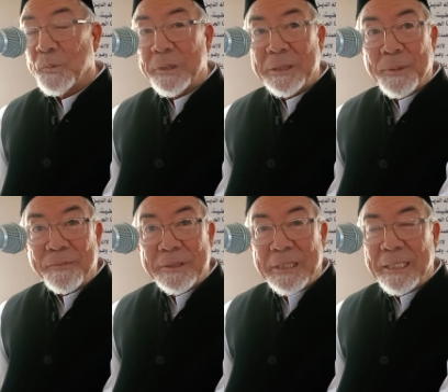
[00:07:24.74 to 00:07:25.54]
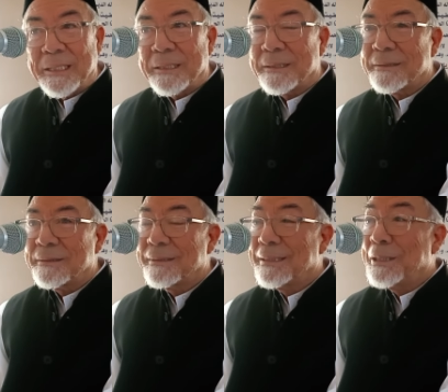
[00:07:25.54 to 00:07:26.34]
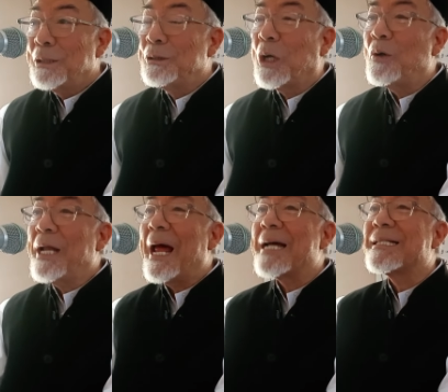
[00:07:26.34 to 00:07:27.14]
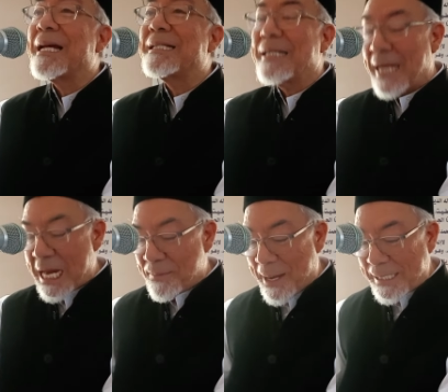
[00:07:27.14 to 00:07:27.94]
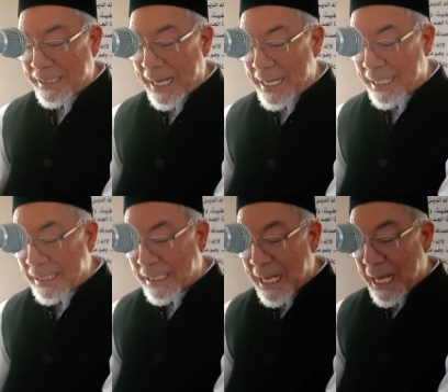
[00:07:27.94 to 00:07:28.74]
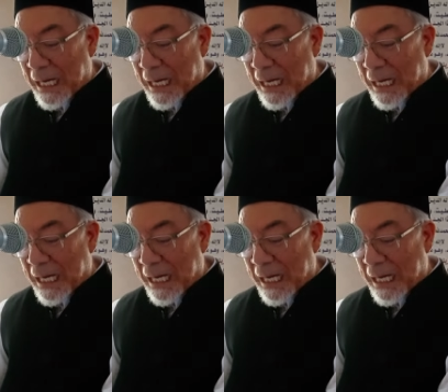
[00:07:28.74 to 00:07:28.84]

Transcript: What did the Prophet say? Don't exaggerate my status.